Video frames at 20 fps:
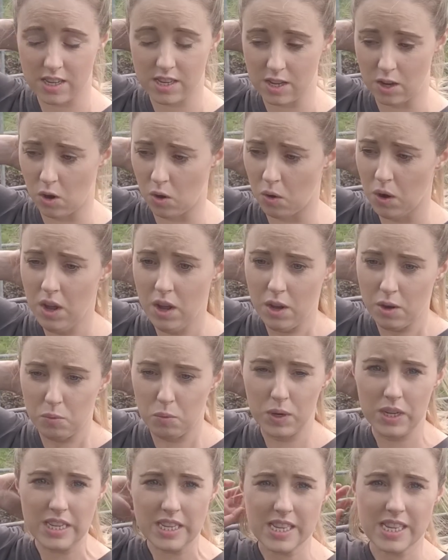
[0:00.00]
So
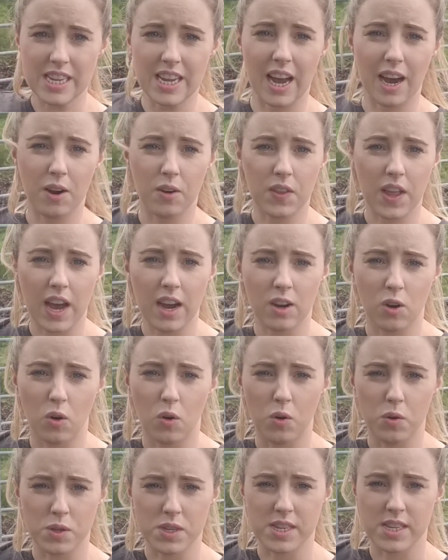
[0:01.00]
we'll see how that
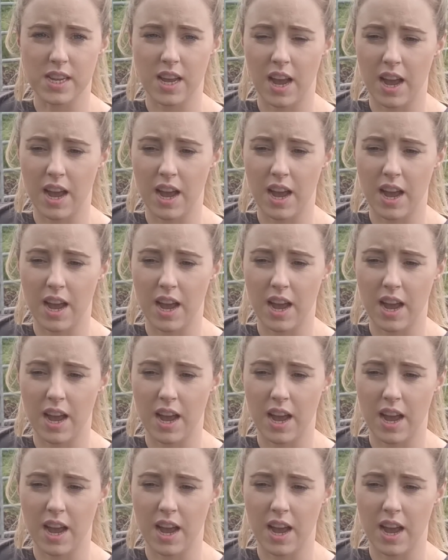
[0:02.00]
goes.